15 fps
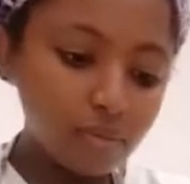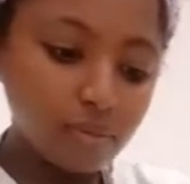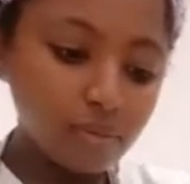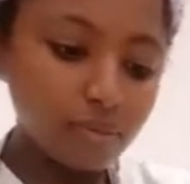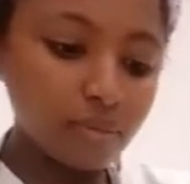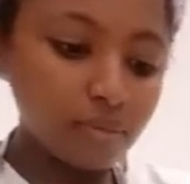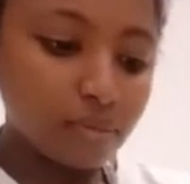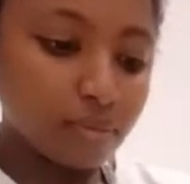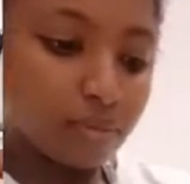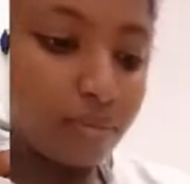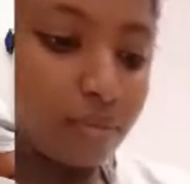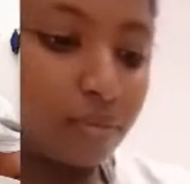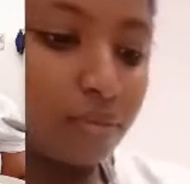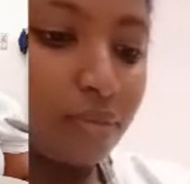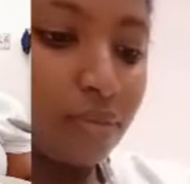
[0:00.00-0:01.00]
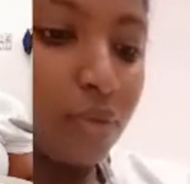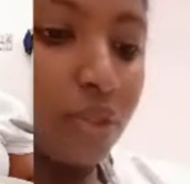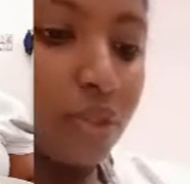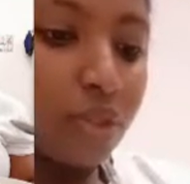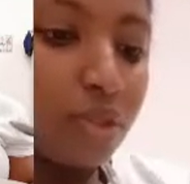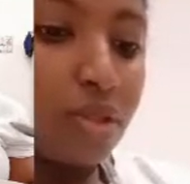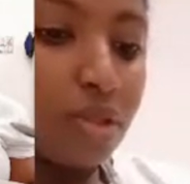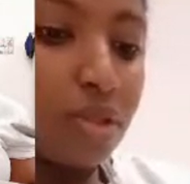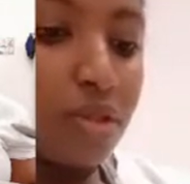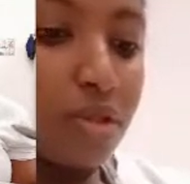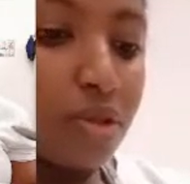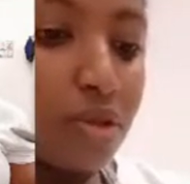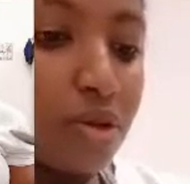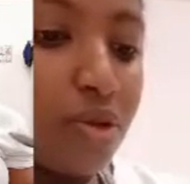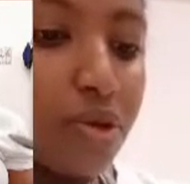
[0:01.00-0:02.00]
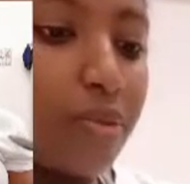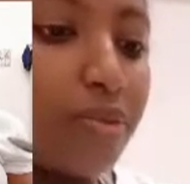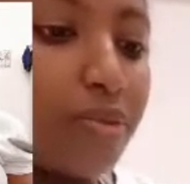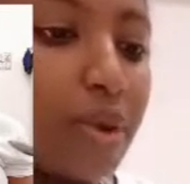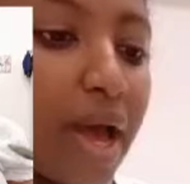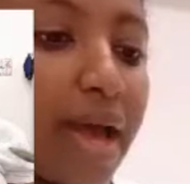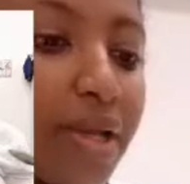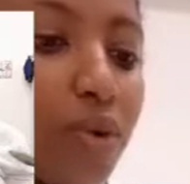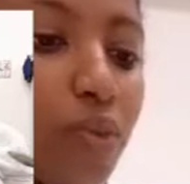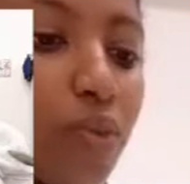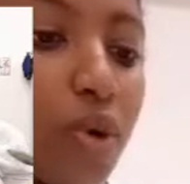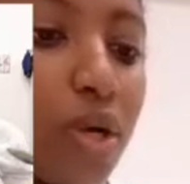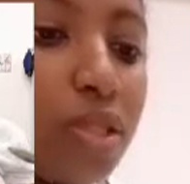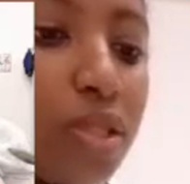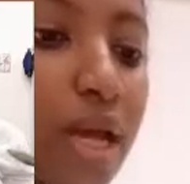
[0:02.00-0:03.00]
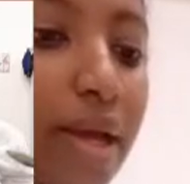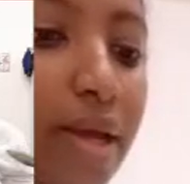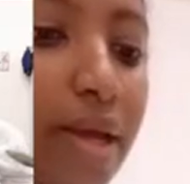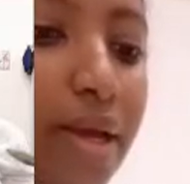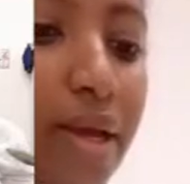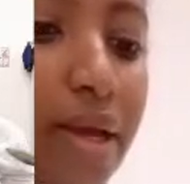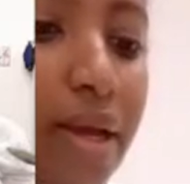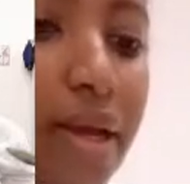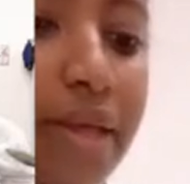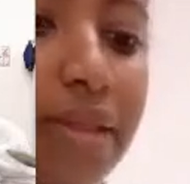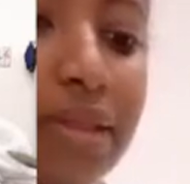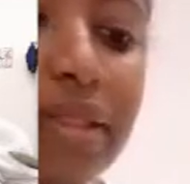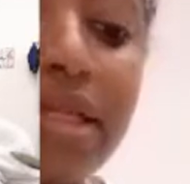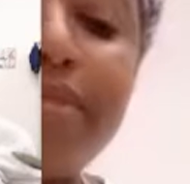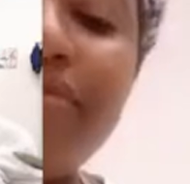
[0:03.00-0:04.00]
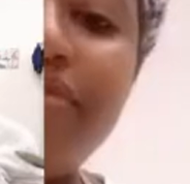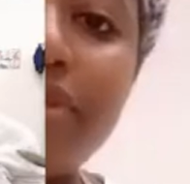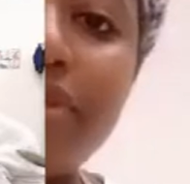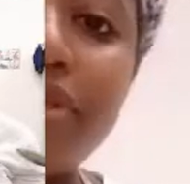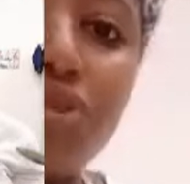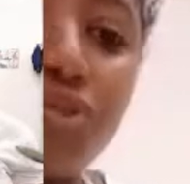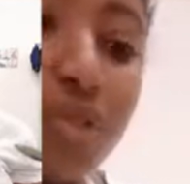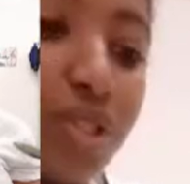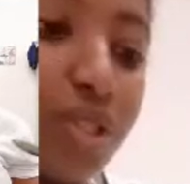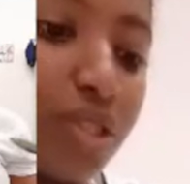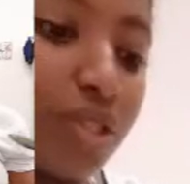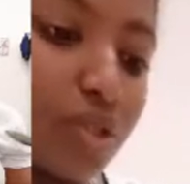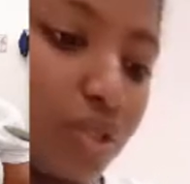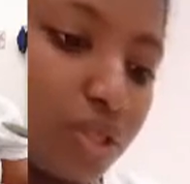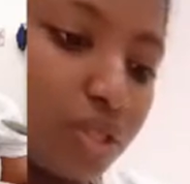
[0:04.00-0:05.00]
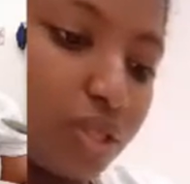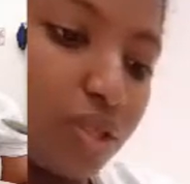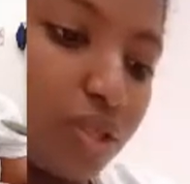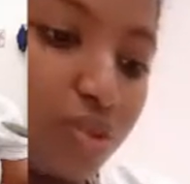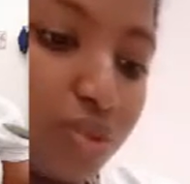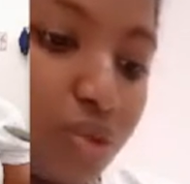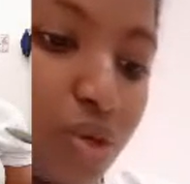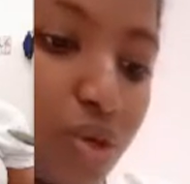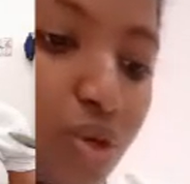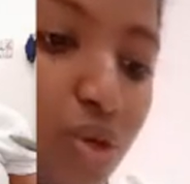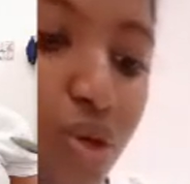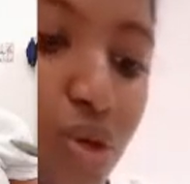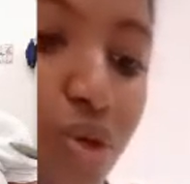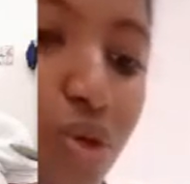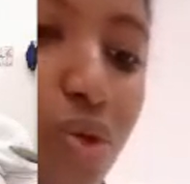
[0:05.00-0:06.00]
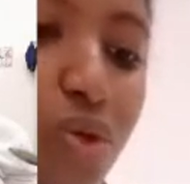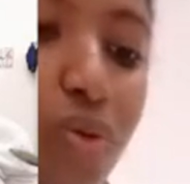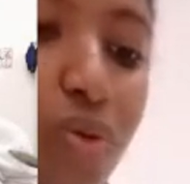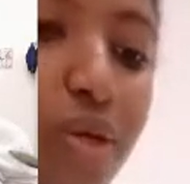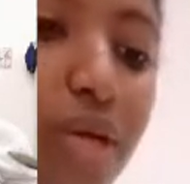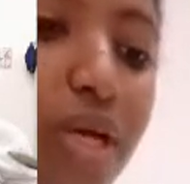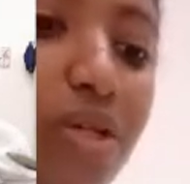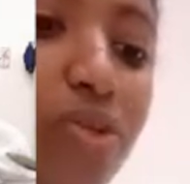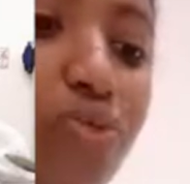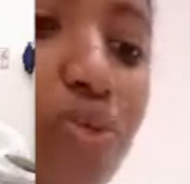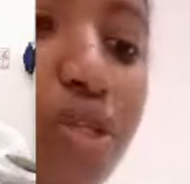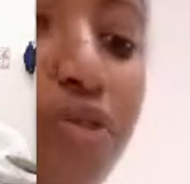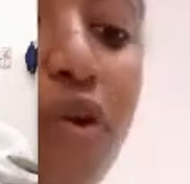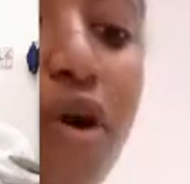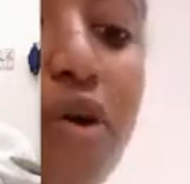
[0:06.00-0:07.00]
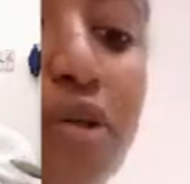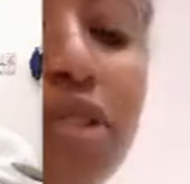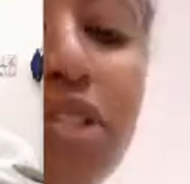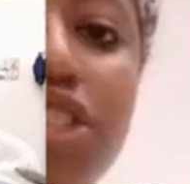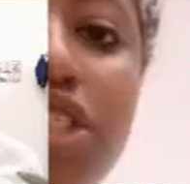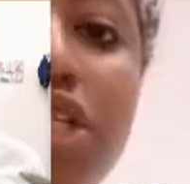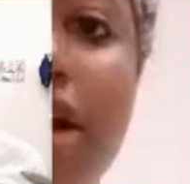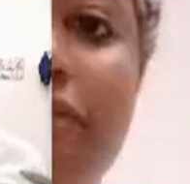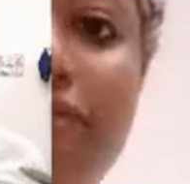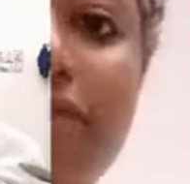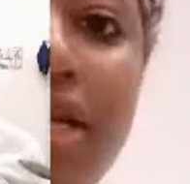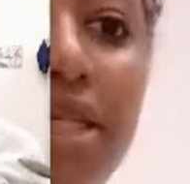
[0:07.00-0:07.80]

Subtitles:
So you keep adding water and keep filtering it until you get rid of all the chaff that are floating on the beans.